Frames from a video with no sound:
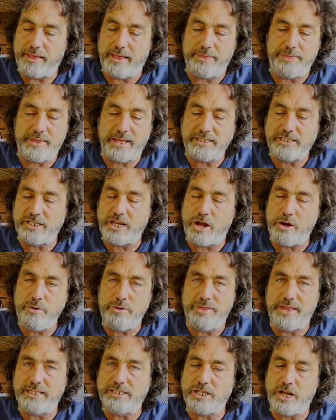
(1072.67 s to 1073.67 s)
there's no
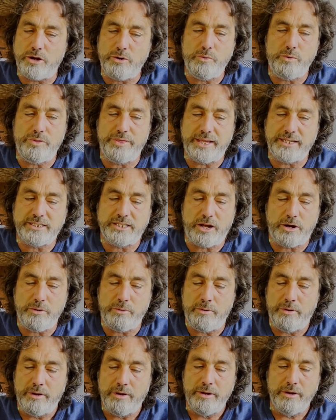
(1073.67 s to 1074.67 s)
there's no there's
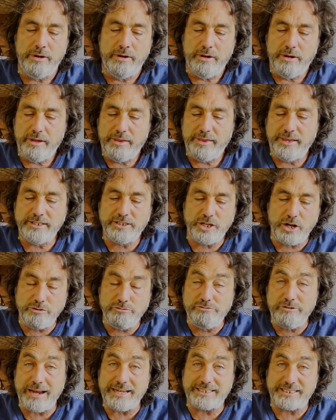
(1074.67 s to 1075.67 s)
no there's no
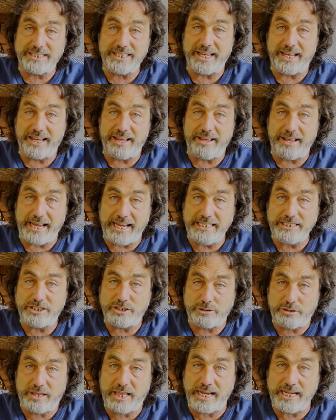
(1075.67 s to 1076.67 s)
rest here.
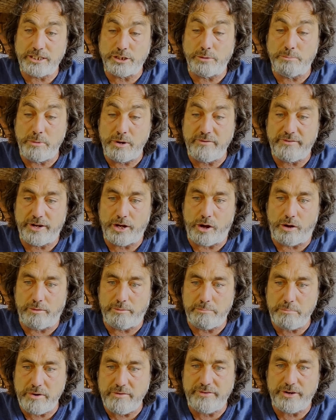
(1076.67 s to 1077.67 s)
It's things are moving
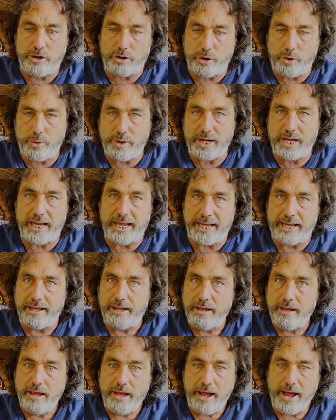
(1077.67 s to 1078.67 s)
on, moving on quickly.
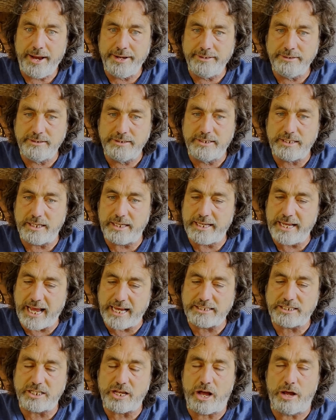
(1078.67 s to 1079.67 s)
And
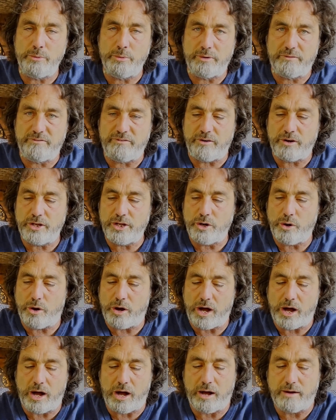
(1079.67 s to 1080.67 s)
yes, I would follow your
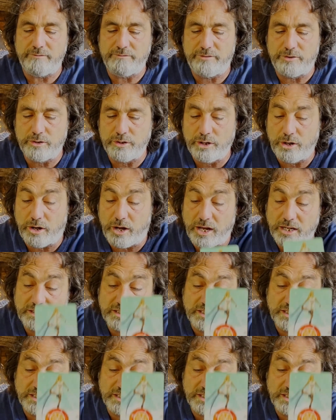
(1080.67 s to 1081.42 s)
heart and follow your heart's